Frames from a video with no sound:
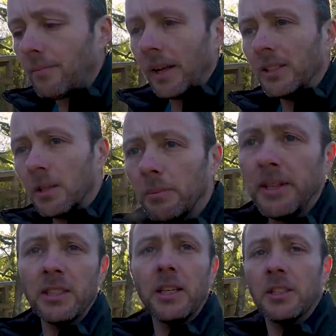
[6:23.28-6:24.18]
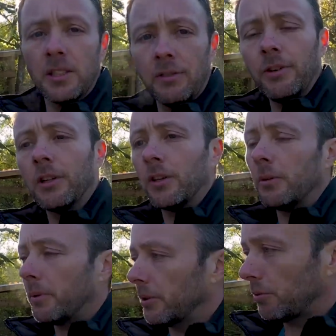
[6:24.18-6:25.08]
and some things I discover and learn
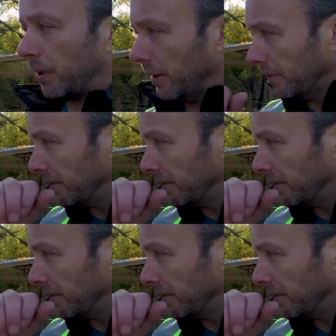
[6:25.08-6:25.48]
about as well.